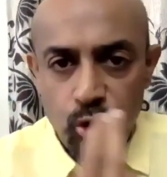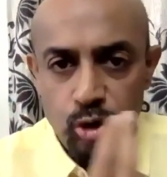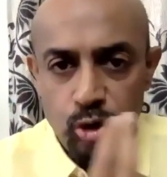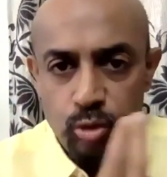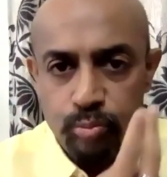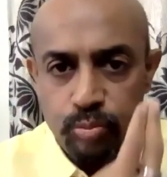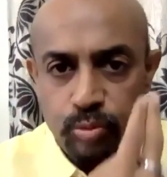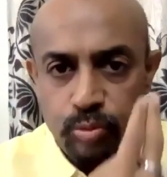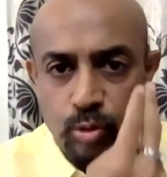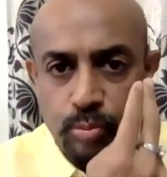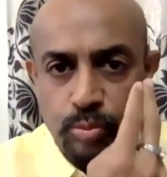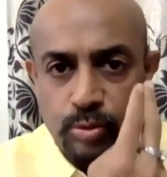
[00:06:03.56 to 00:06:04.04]

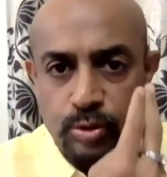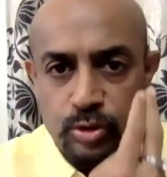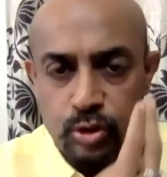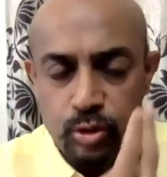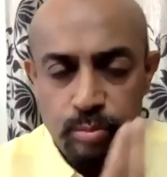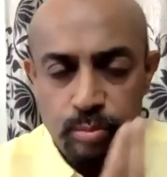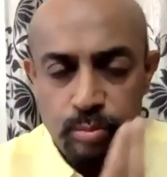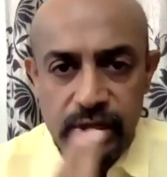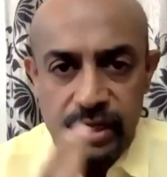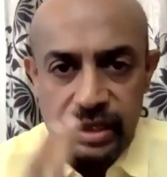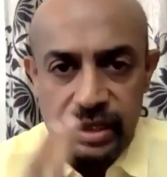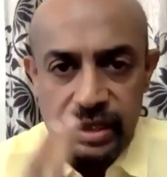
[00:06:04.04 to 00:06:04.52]
both pupils
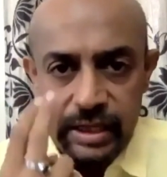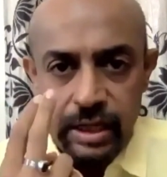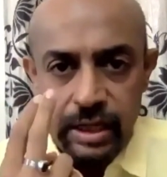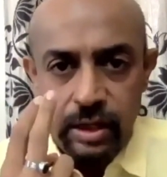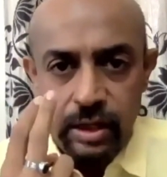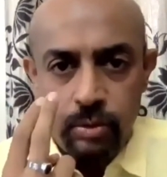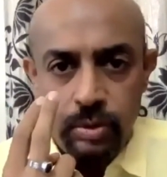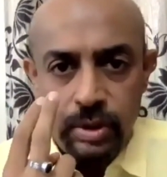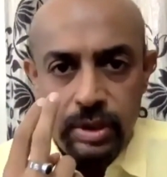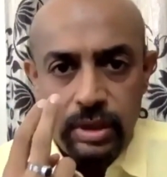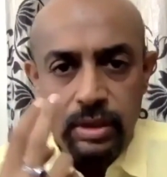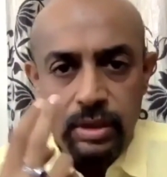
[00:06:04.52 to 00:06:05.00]
should be
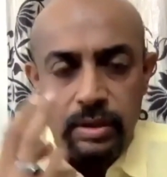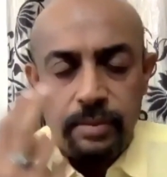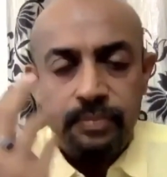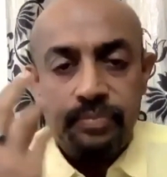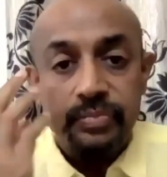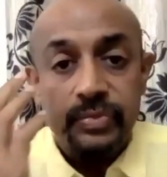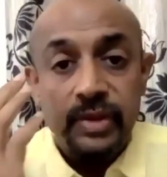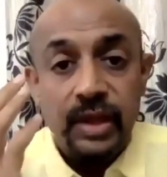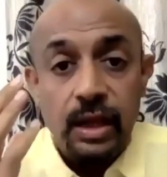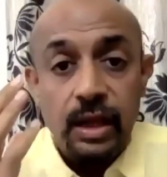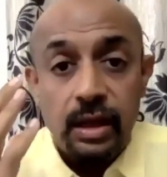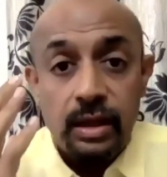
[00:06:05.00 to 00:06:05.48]
equal.
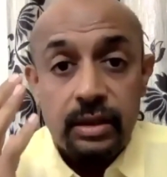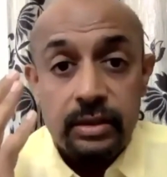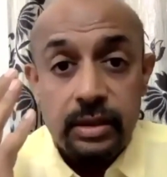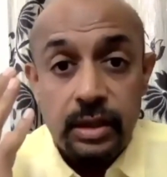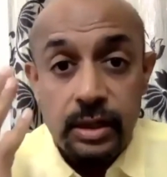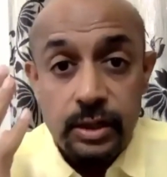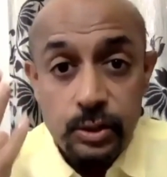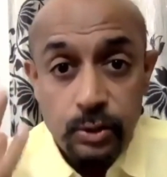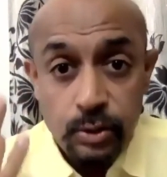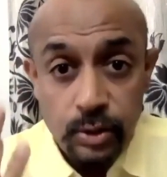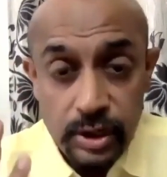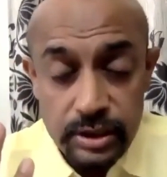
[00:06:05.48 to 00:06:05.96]

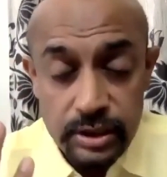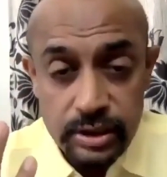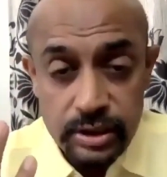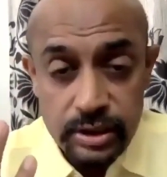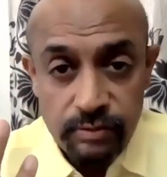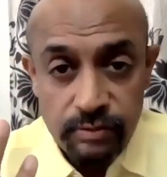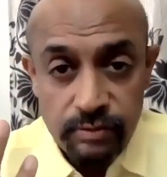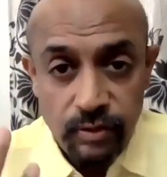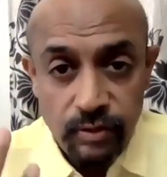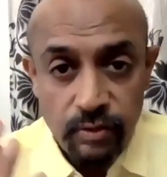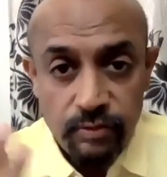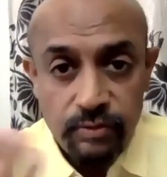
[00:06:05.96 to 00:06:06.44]
The
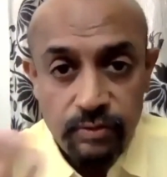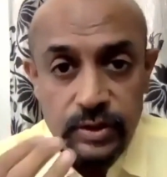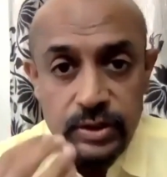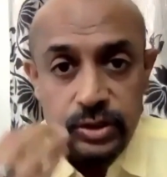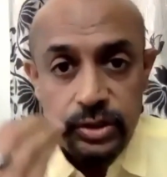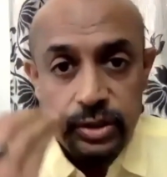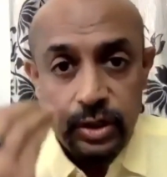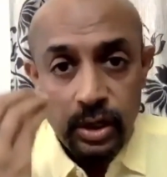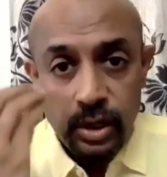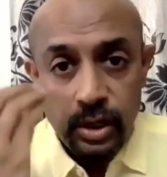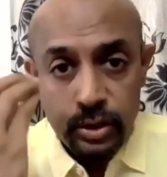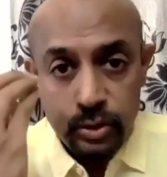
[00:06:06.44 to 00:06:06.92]
duration for
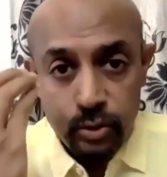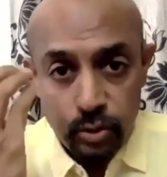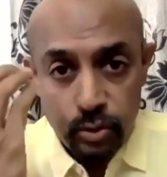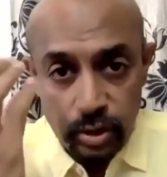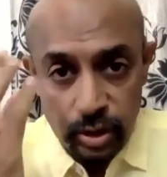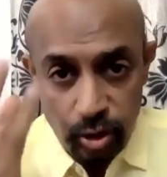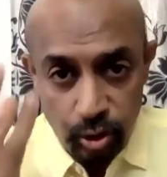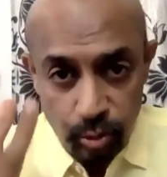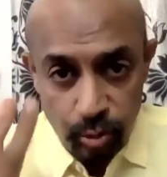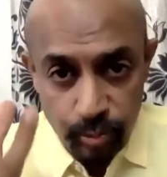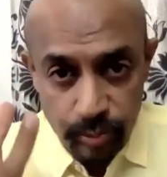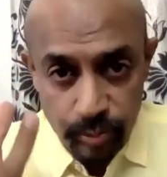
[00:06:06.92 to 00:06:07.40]
which you
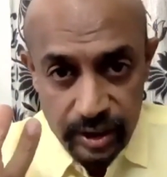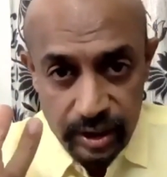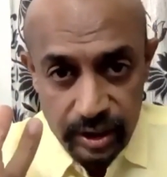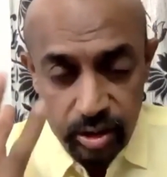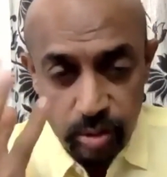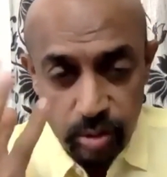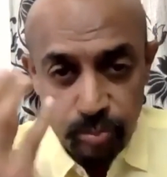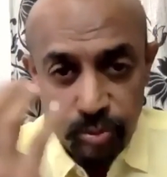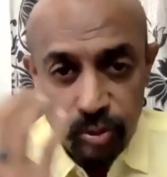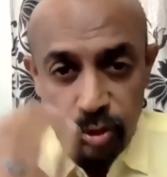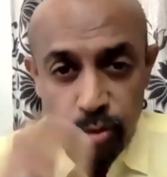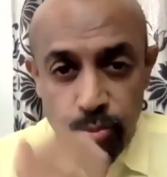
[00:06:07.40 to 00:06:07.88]
will
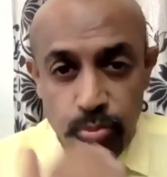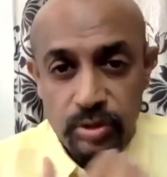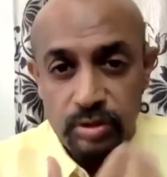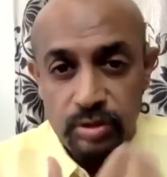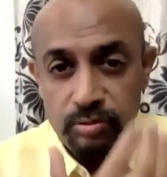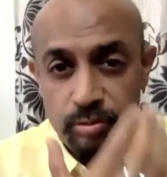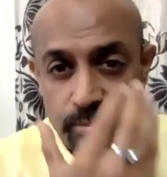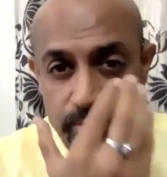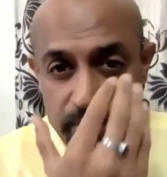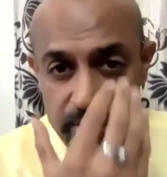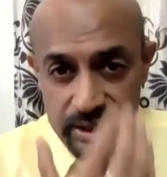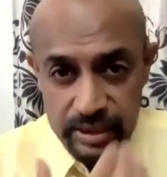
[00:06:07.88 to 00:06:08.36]
illuminate the pupil
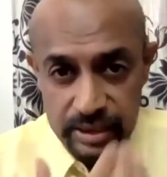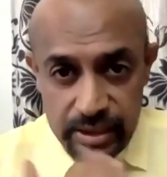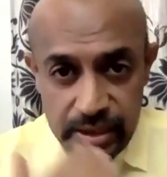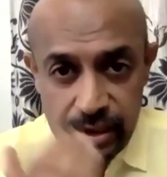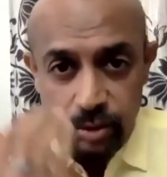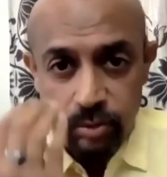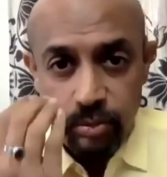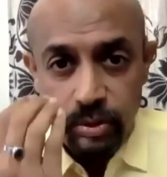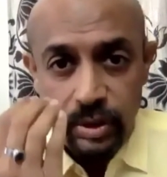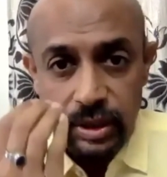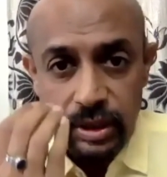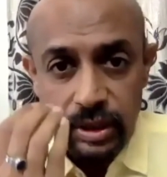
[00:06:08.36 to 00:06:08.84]
will be
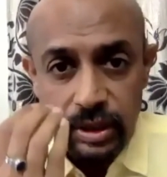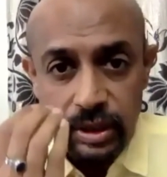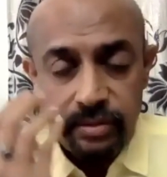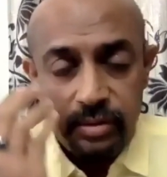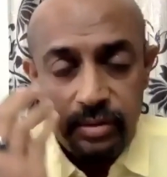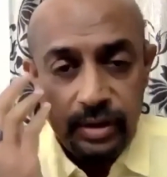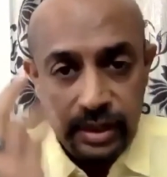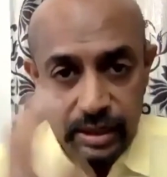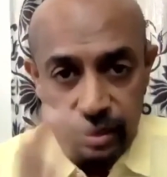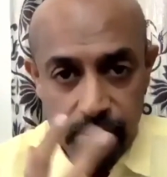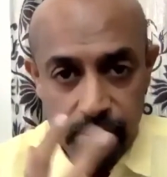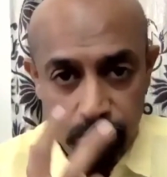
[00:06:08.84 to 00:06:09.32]
equal
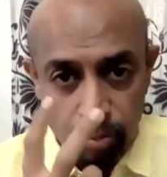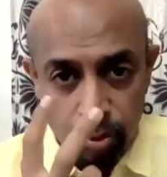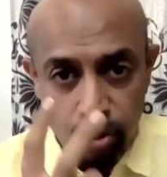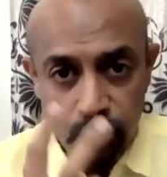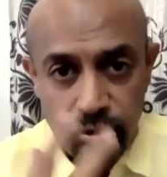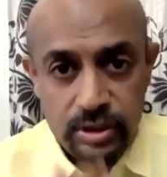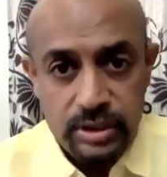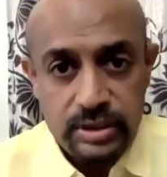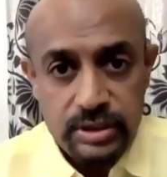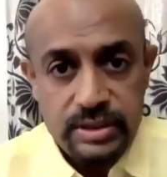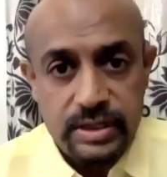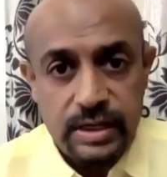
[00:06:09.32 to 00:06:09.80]
in
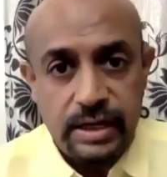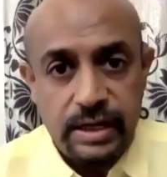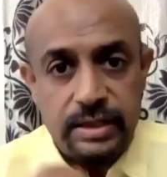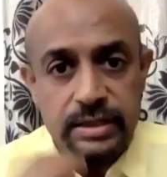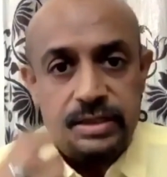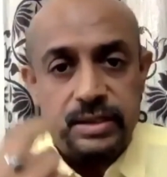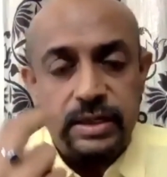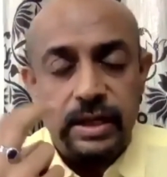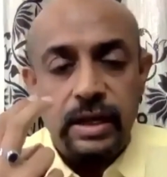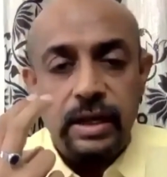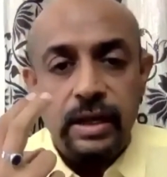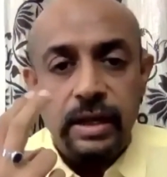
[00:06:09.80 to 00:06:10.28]
both the
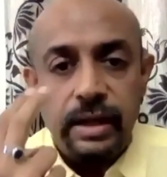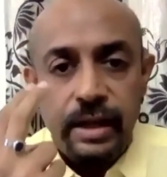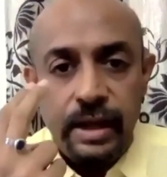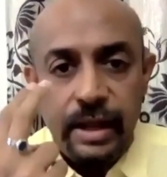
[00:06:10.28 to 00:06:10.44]
sides.